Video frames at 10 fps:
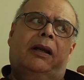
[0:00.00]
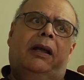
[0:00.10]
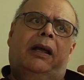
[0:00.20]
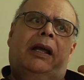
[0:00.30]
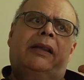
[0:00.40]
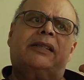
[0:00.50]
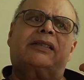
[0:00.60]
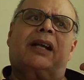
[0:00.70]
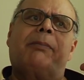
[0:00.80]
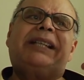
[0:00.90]
And this
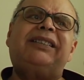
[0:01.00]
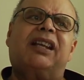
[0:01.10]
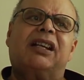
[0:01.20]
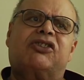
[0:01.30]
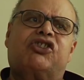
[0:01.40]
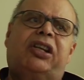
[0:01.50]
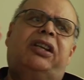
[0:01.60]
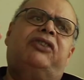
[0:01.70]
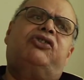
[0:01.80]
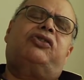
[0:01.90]
dramatical
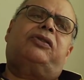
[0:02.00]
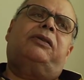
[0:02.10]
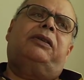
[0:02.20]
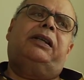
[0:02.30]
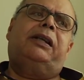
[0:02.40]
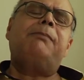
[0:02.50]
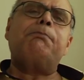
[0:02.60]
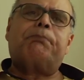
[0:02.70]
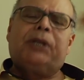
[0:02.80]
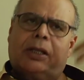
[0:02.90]
change
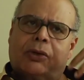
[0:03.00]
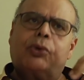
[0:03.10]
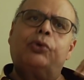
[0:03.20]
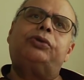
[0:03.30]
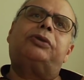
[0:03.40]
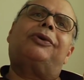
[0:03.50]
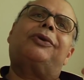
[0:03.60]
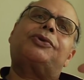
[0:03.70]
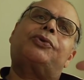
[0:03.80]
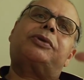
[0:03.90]
included
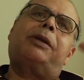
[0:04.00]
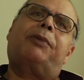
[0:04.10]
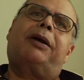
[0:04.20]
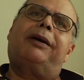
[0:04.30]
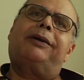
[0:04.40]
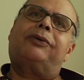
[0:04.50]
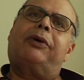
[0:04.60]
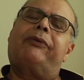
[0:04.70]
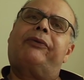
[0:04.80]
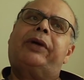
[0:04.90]
also some kind
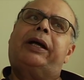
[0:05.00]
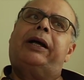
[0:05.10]
of